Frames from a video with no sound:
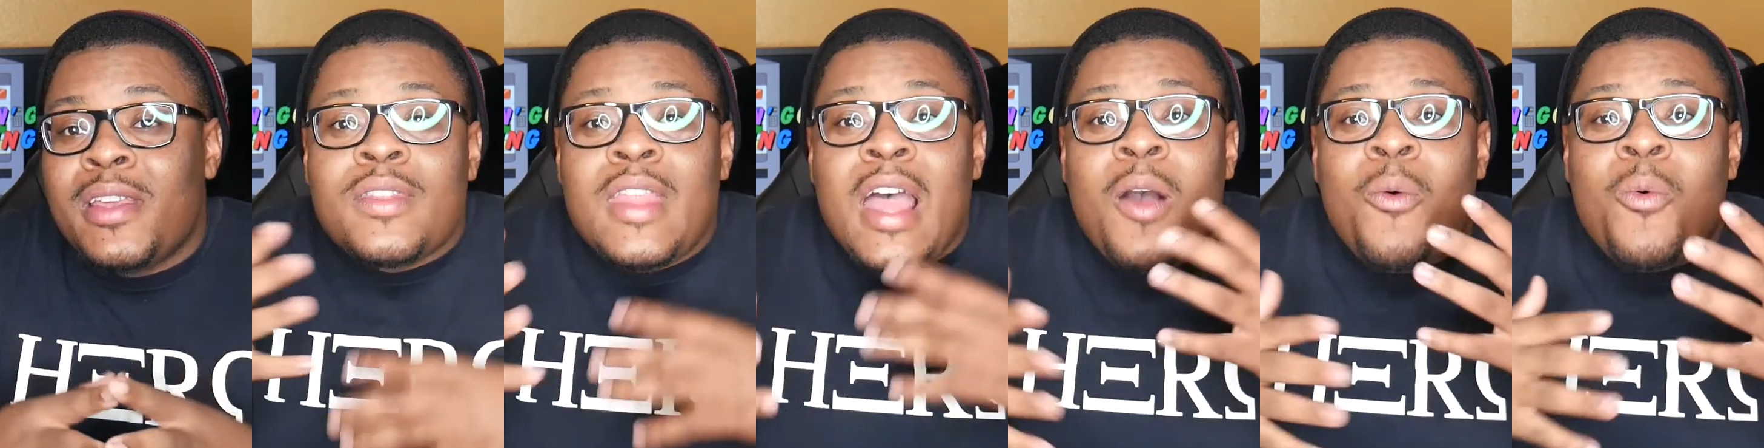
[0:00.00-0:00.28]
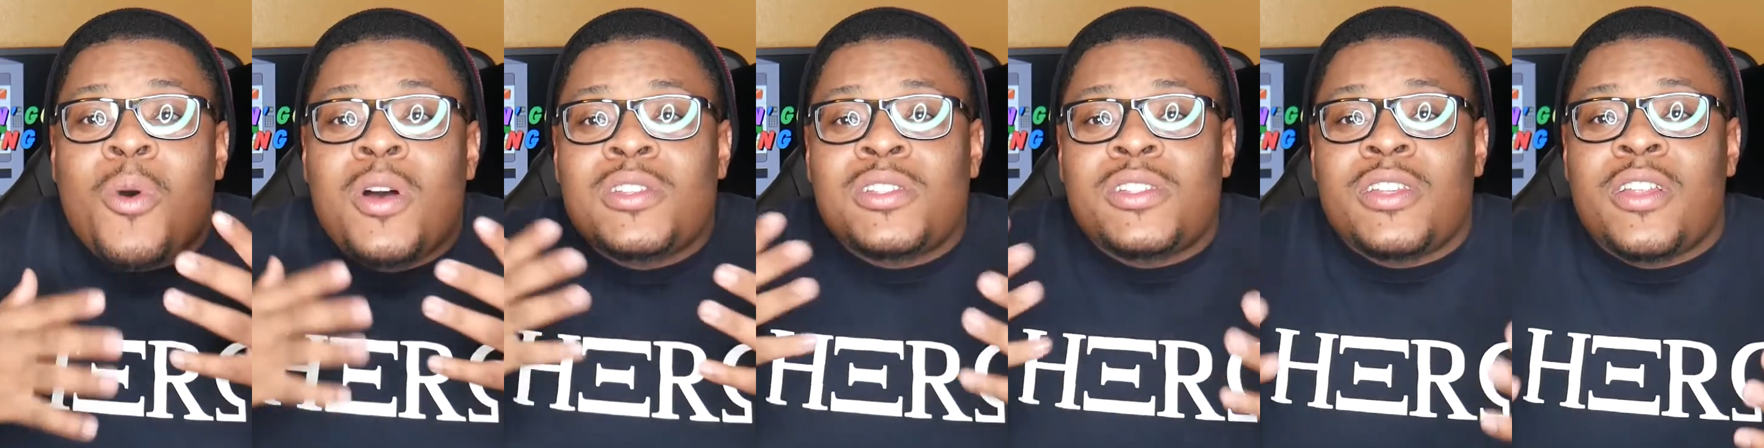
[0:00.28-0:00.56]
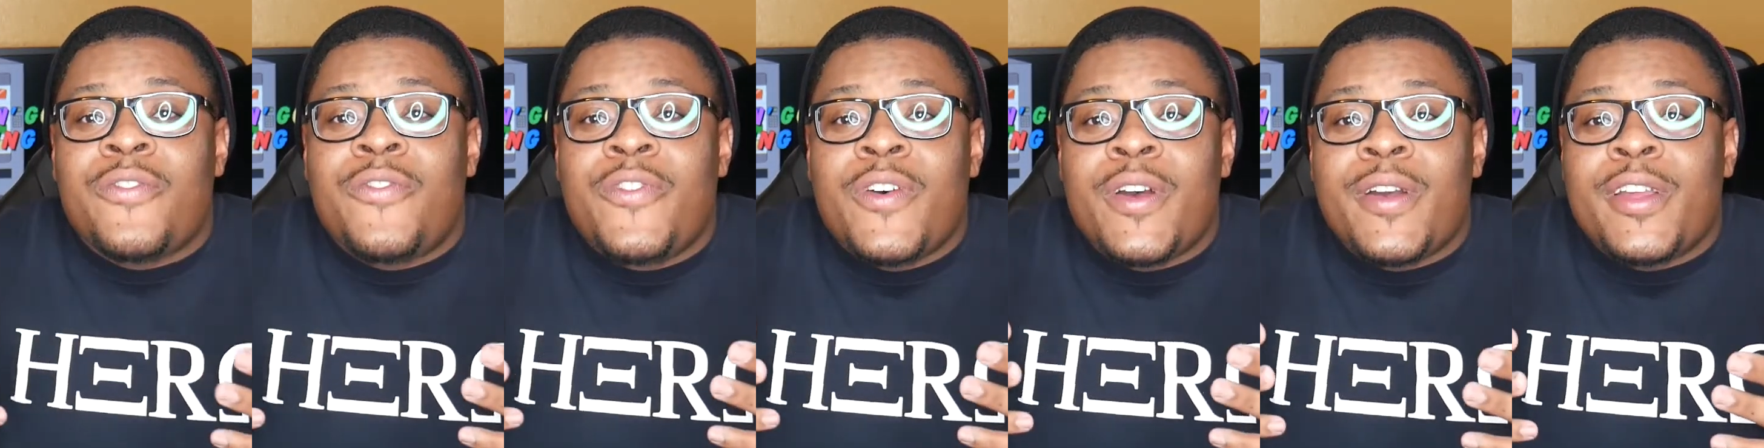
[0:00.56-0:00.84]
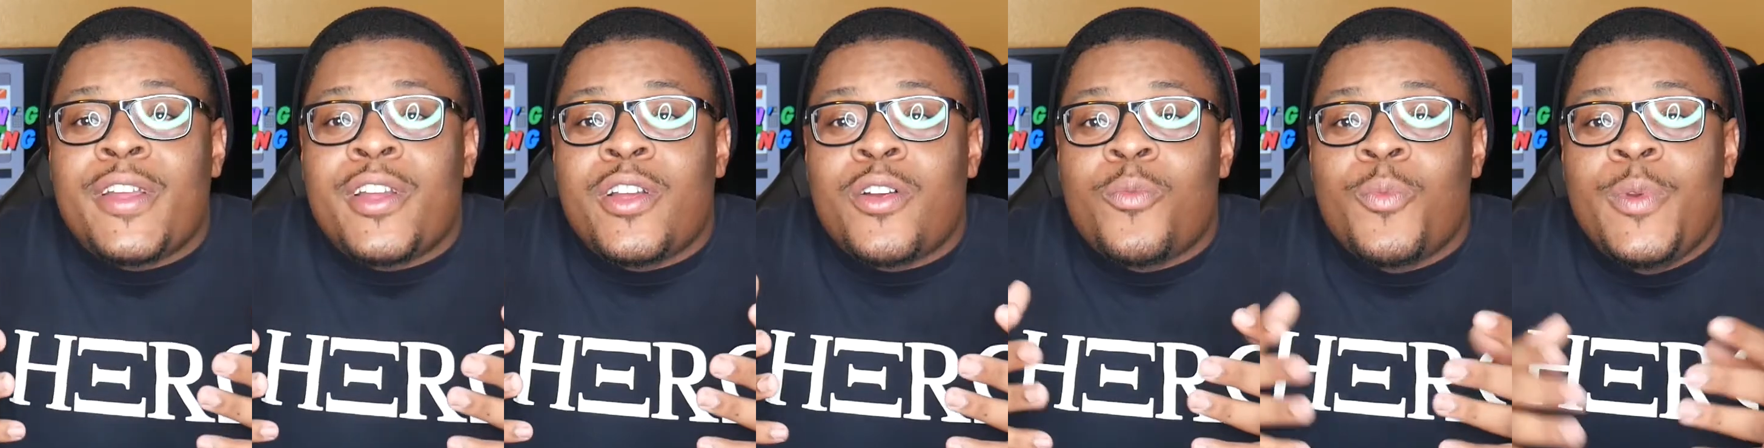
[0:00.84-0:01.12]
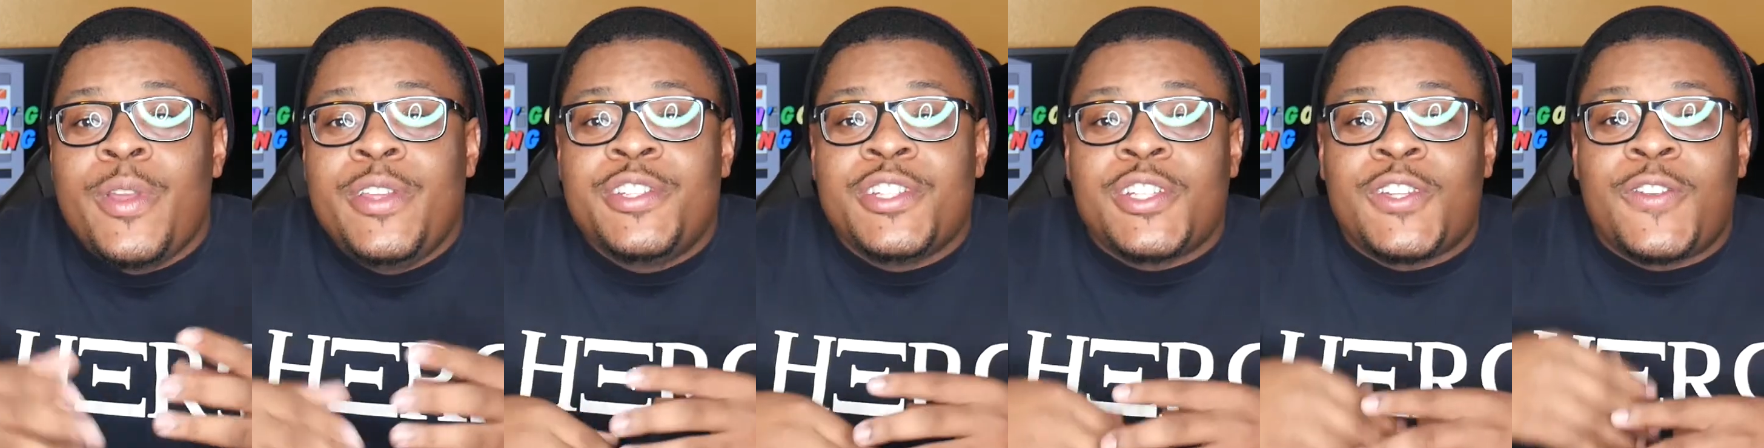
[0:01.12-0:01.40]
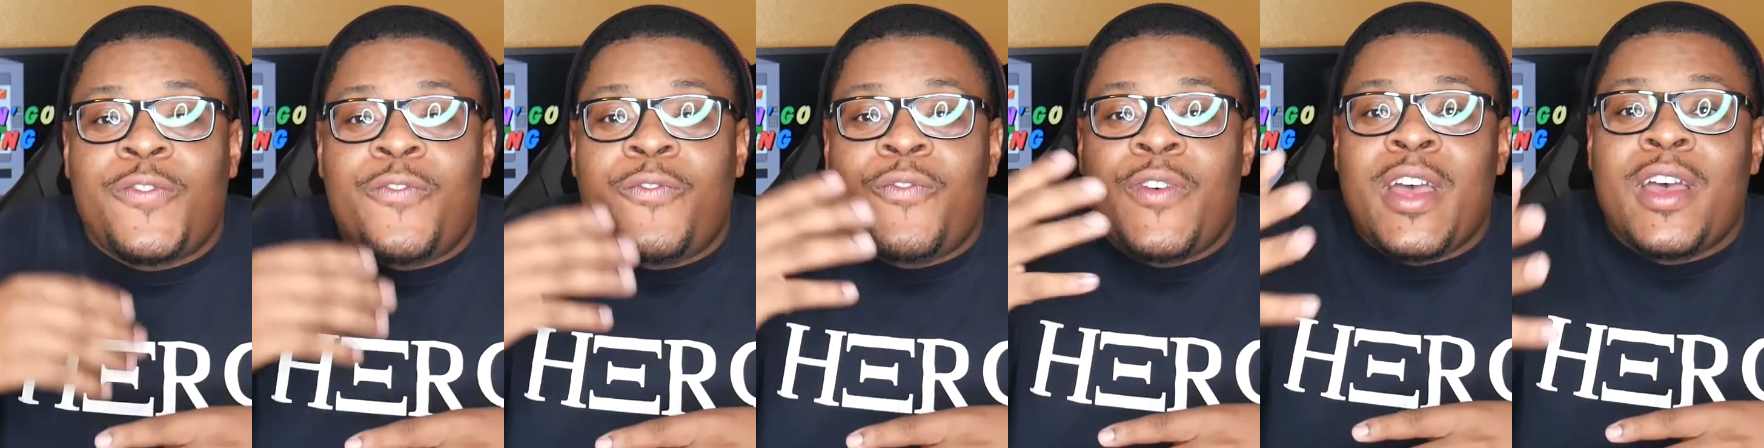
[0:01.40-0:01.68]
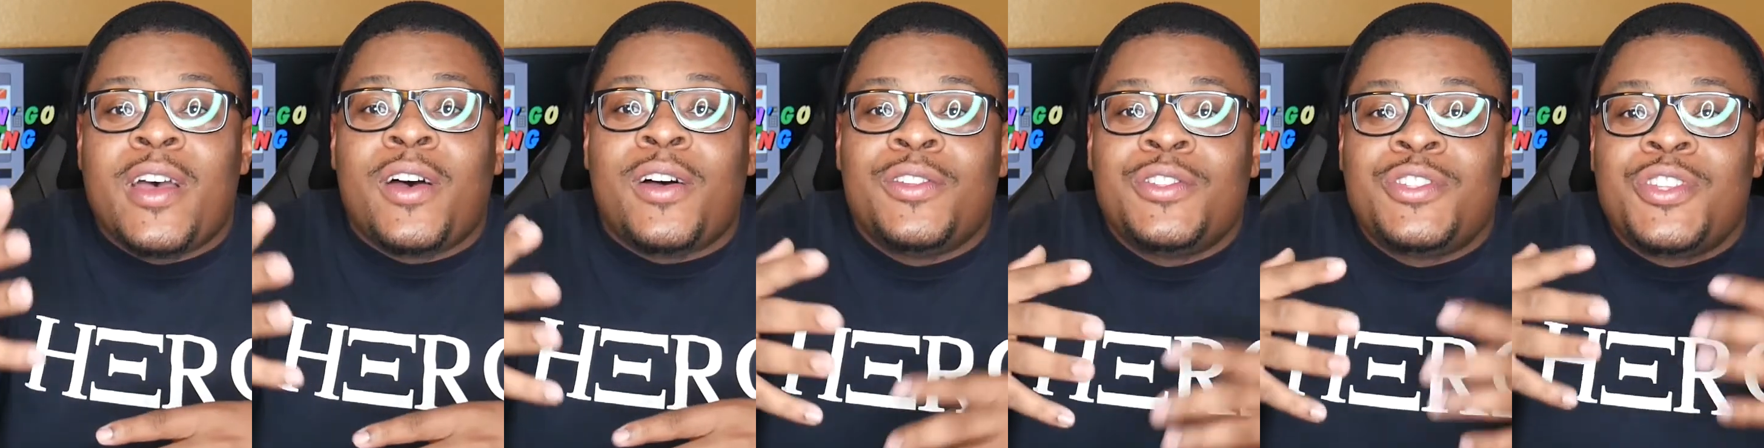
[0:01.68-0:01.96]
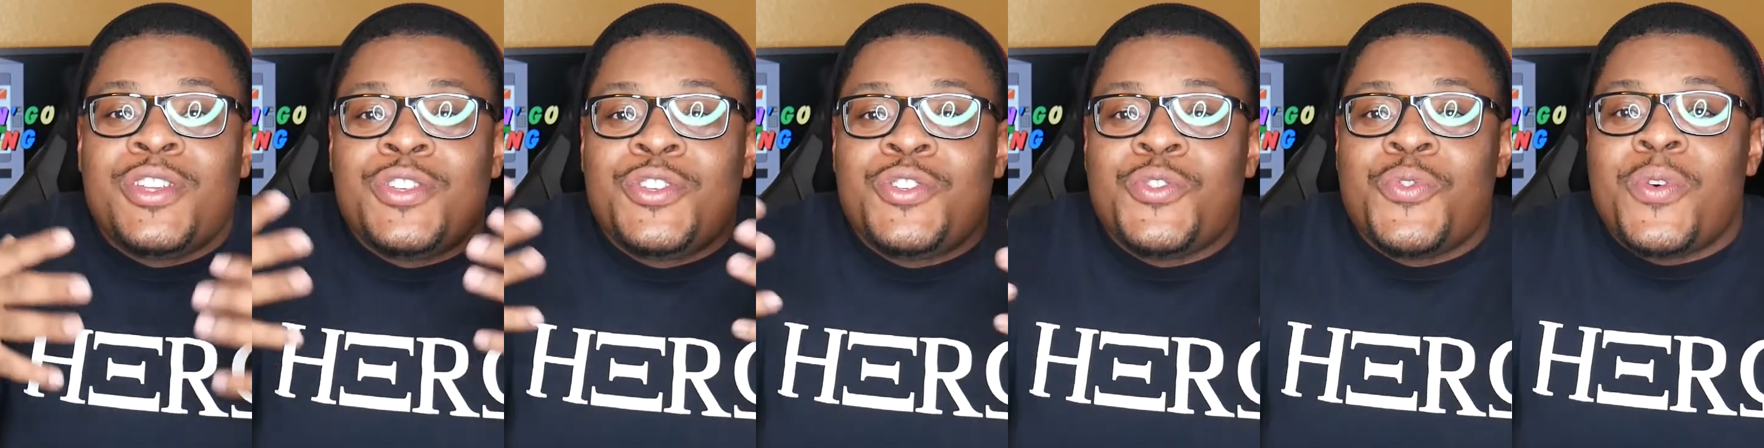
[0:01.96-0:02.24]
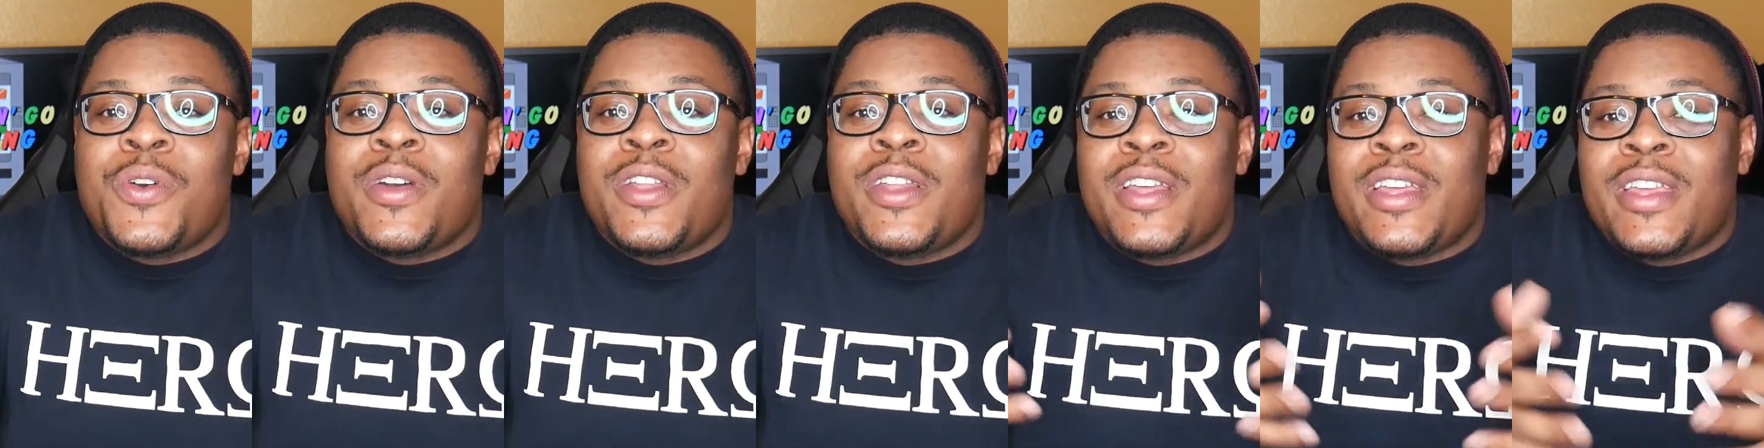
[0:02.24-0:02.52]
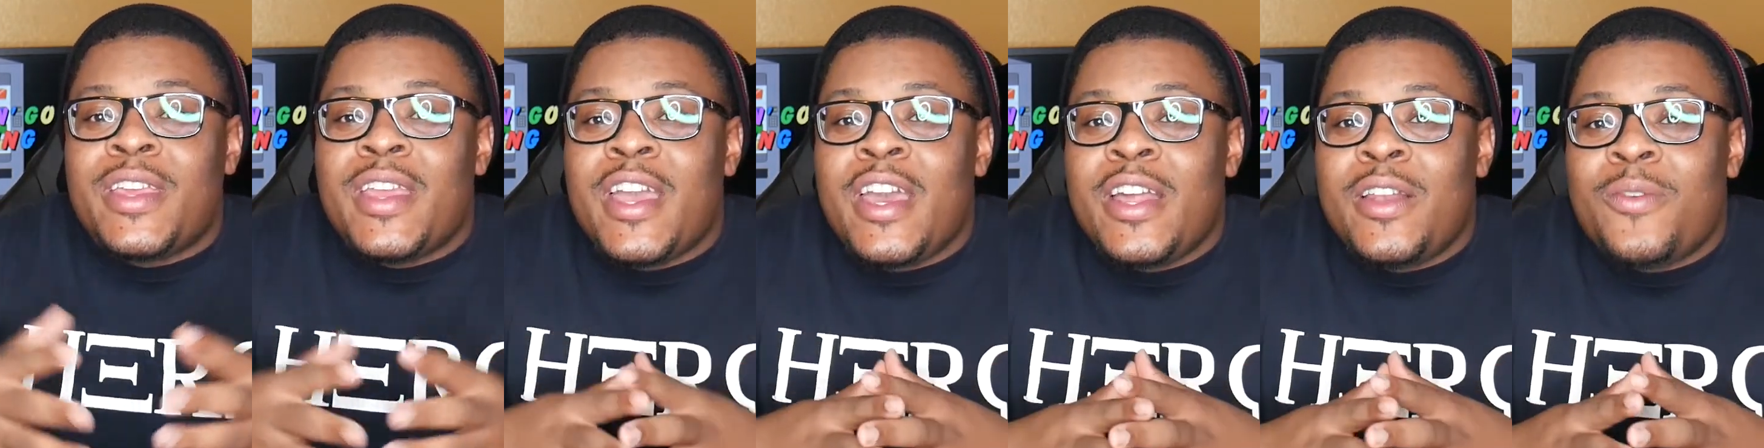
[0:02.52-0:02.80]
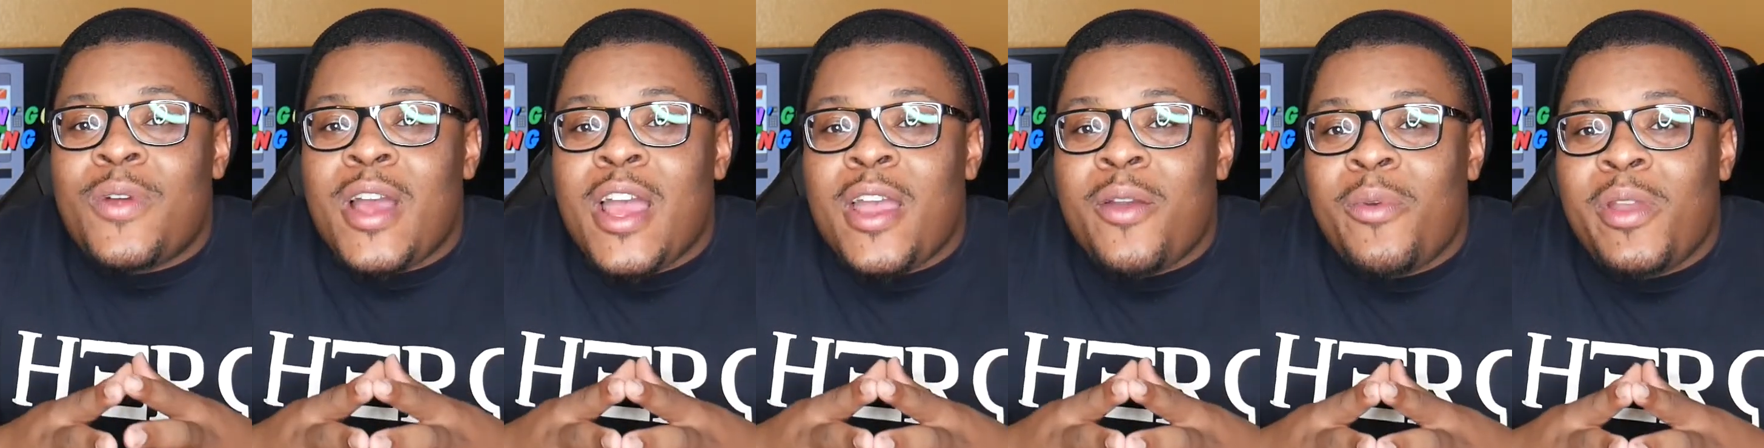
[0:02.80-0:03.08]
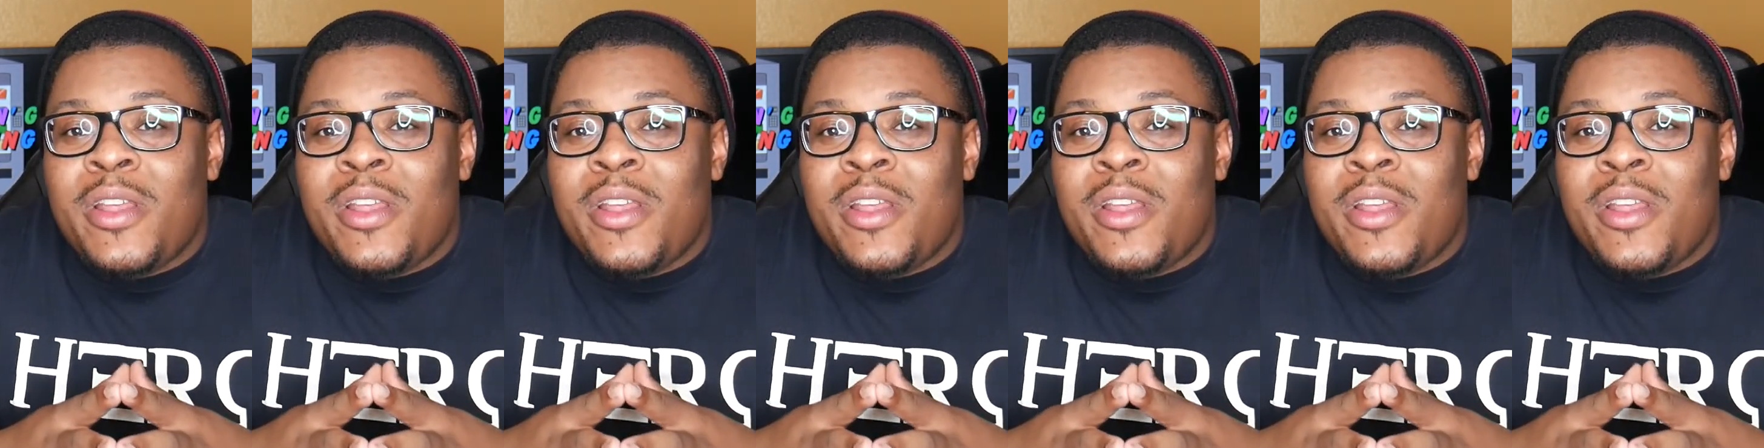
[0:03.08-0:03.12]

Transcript: That wasn't a failure. We just failed to do it again, right?